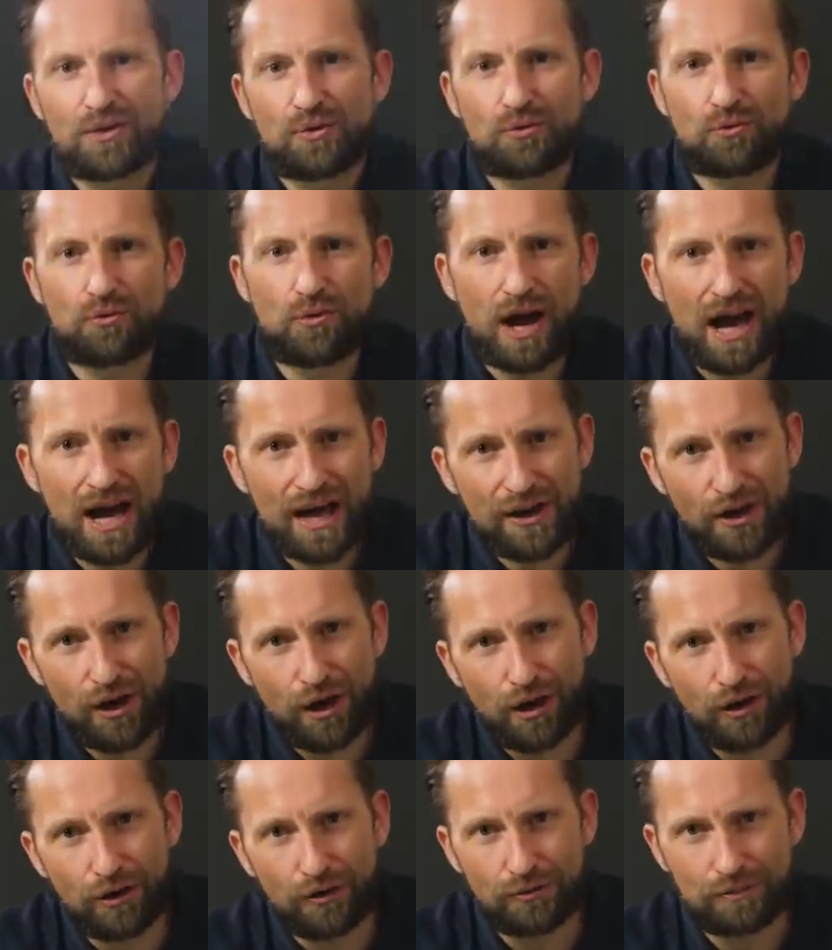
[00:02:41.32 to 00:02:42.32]

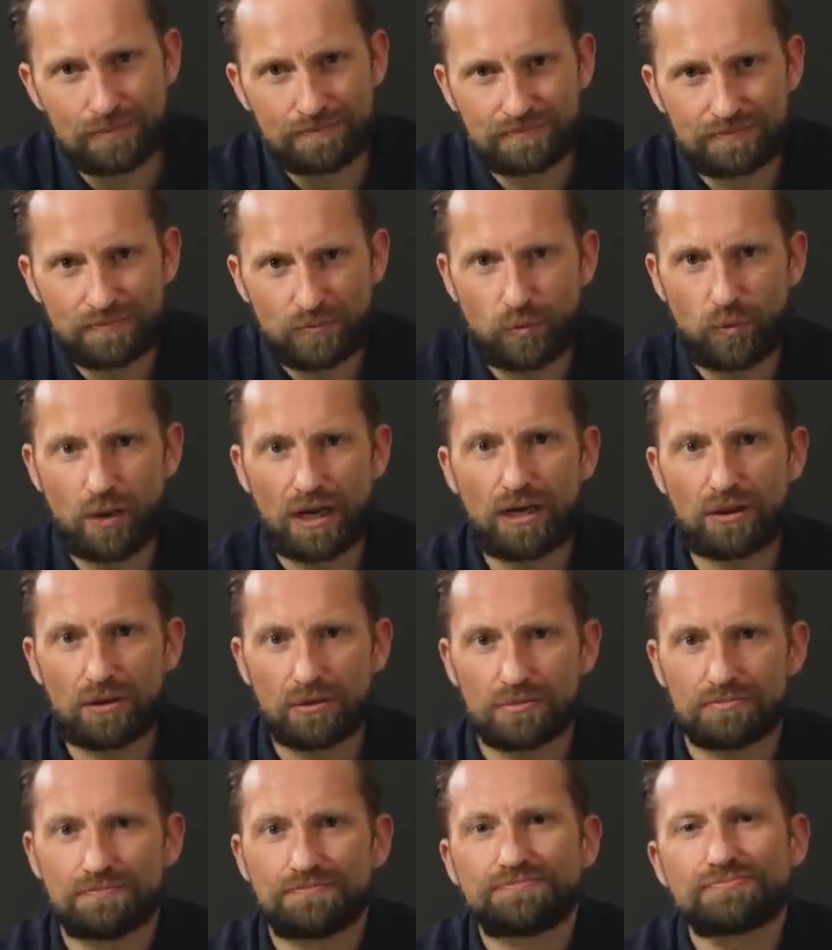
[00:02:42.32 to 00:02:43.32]
Rado!
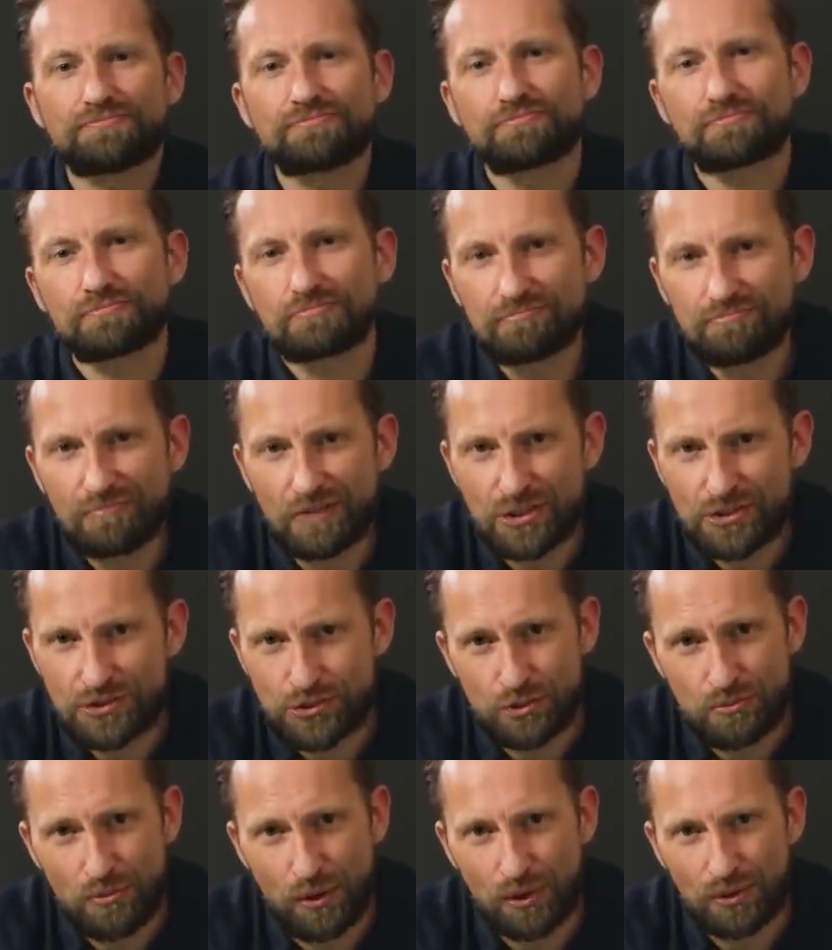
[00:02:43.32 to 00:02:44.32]
Well,
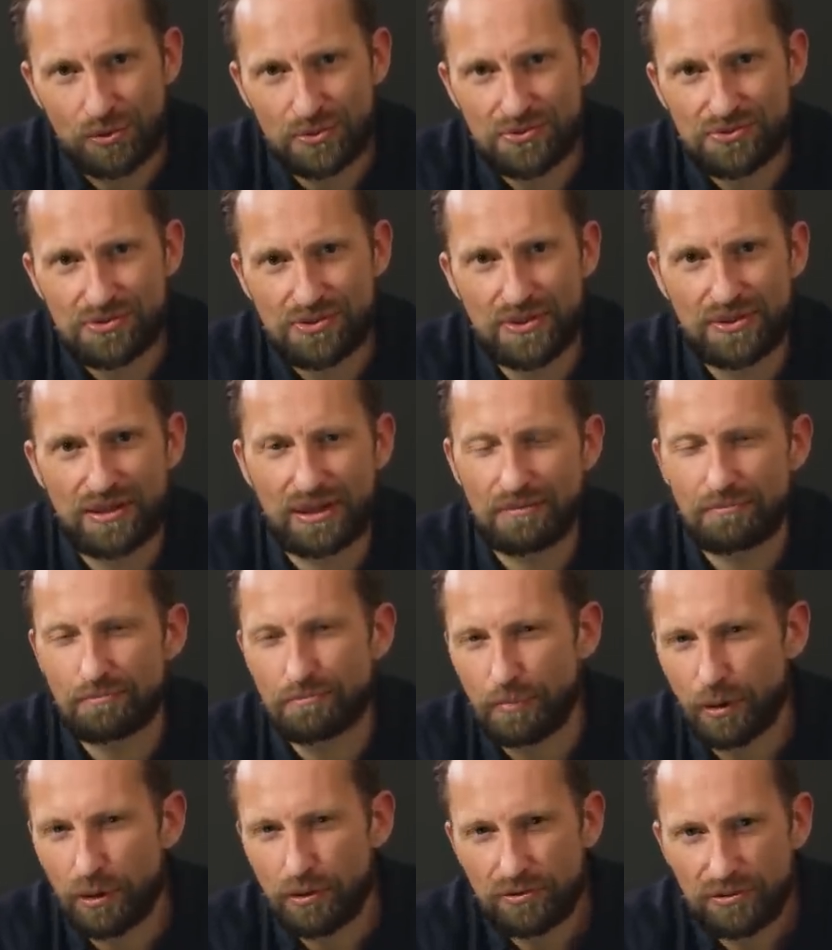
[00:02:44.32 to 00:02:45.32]
two models
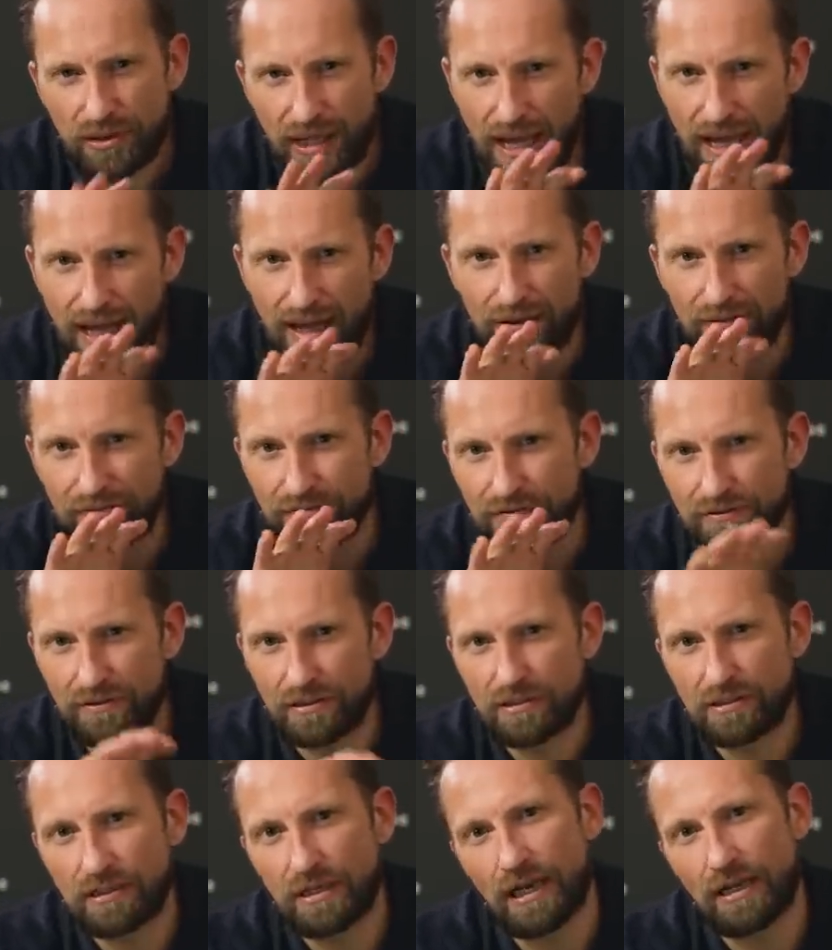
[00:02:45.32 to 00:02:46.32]
that both have
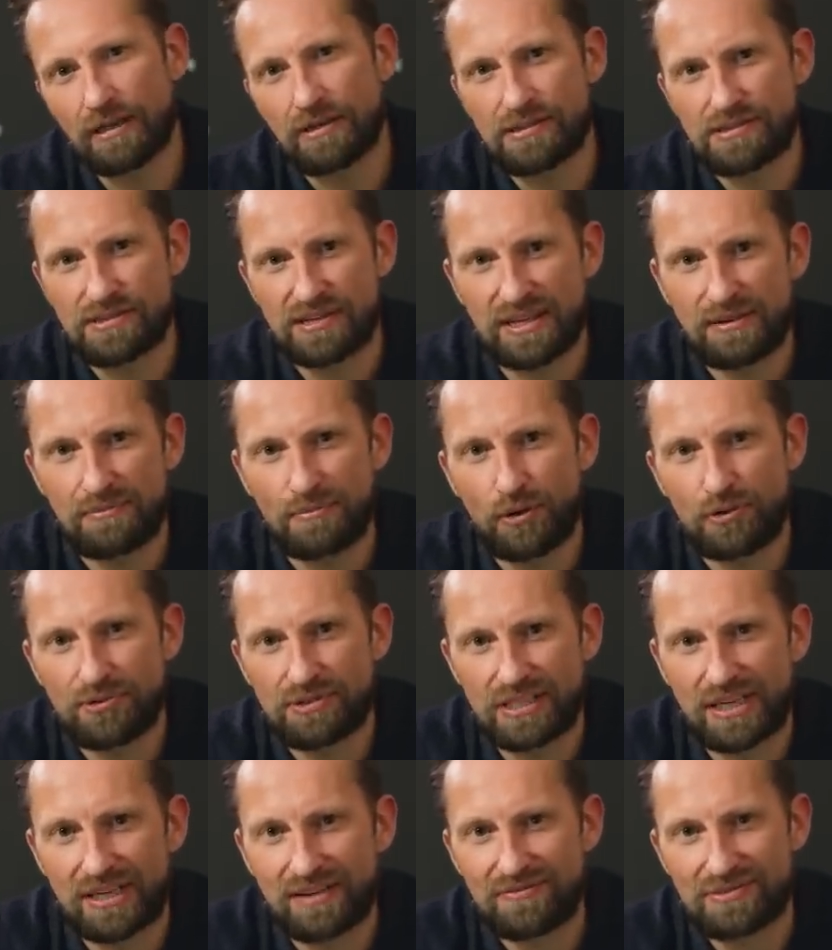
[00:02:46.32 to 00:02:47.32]
undersea
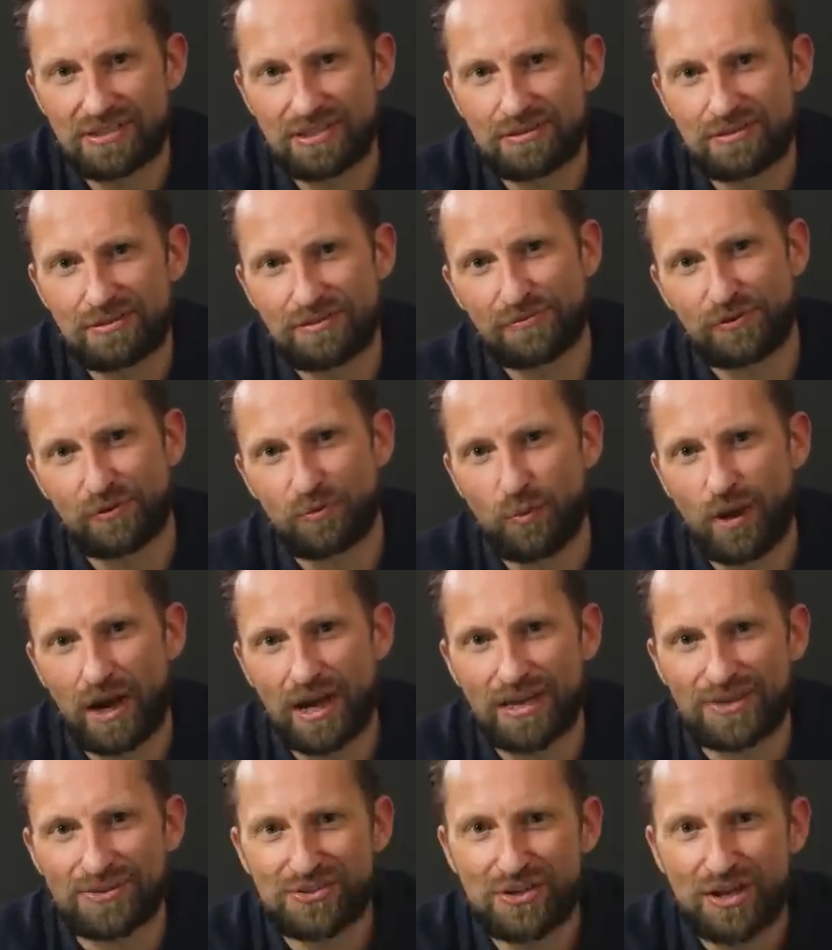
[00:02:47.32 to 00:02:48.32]
motifs in different
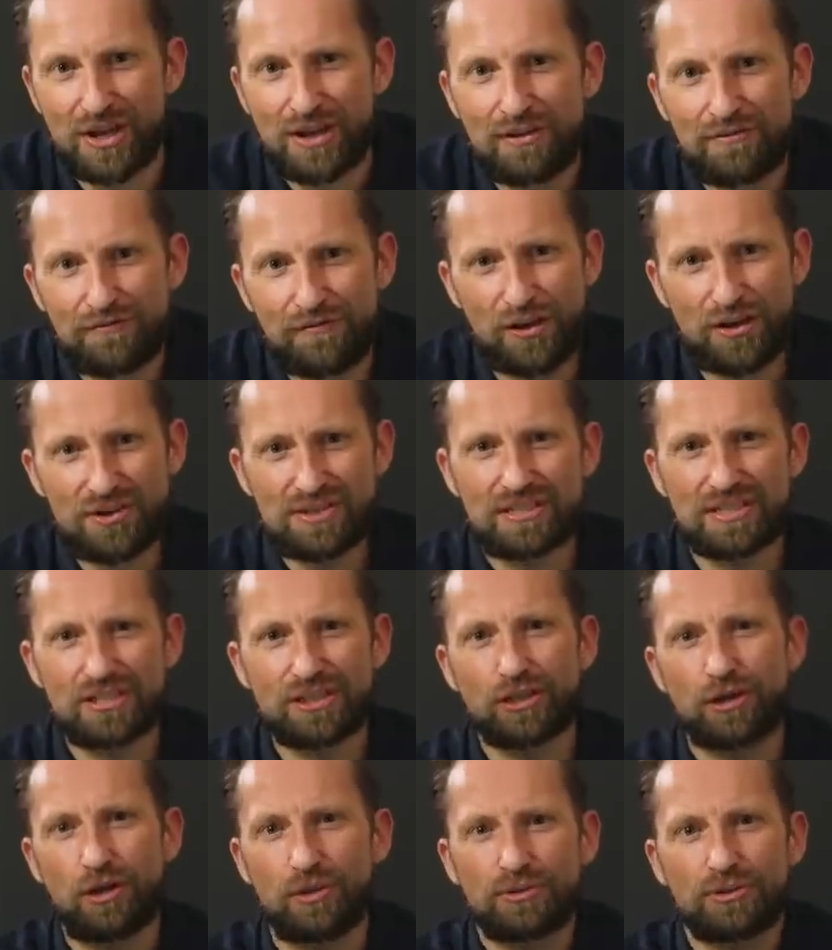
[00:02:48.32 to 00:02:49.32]
ways. Firstly, the
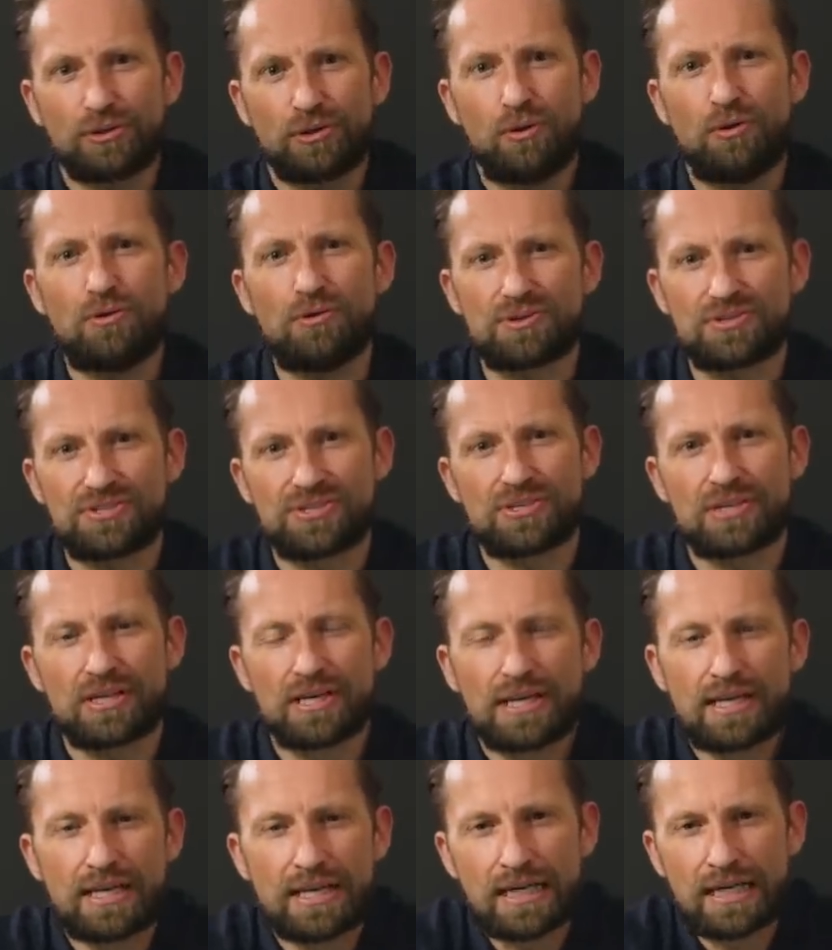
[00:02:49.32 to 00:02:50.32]
Golden Horse.
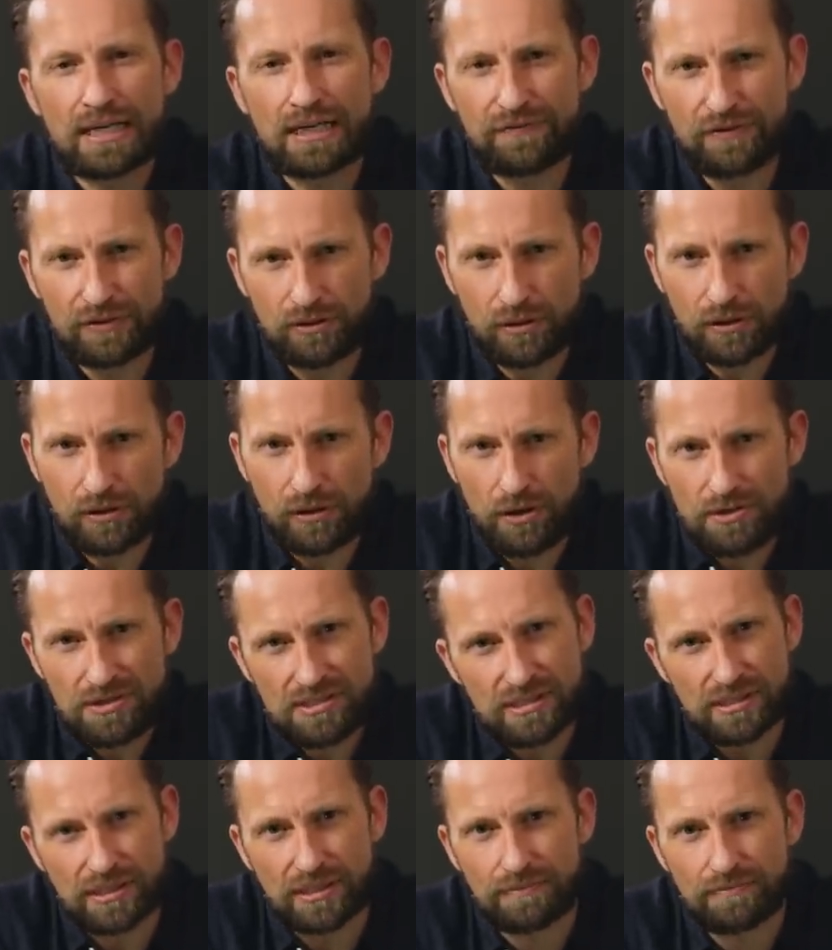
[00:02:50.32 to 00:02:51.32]
And if you look
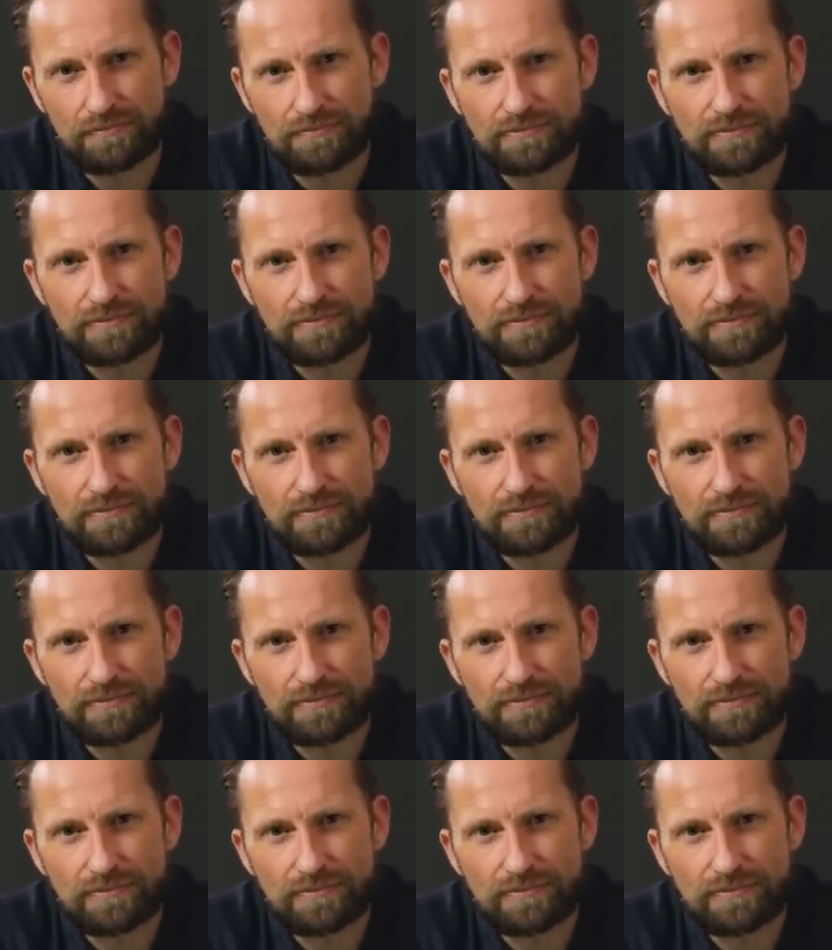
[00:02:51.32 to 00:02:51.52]
closely,